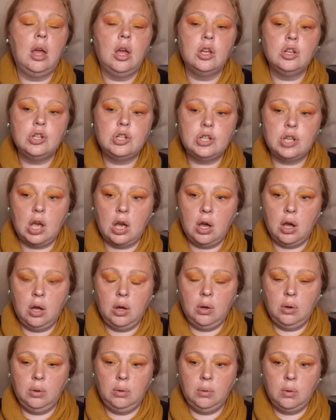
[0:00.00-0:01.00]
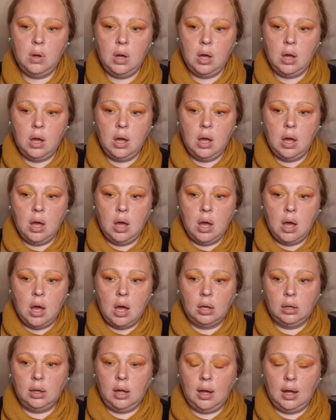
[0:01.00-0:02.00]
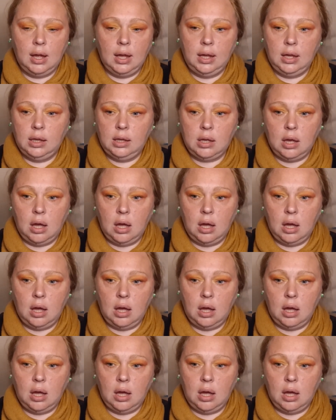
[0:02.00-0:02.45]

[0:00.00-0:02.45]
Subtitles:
So, like,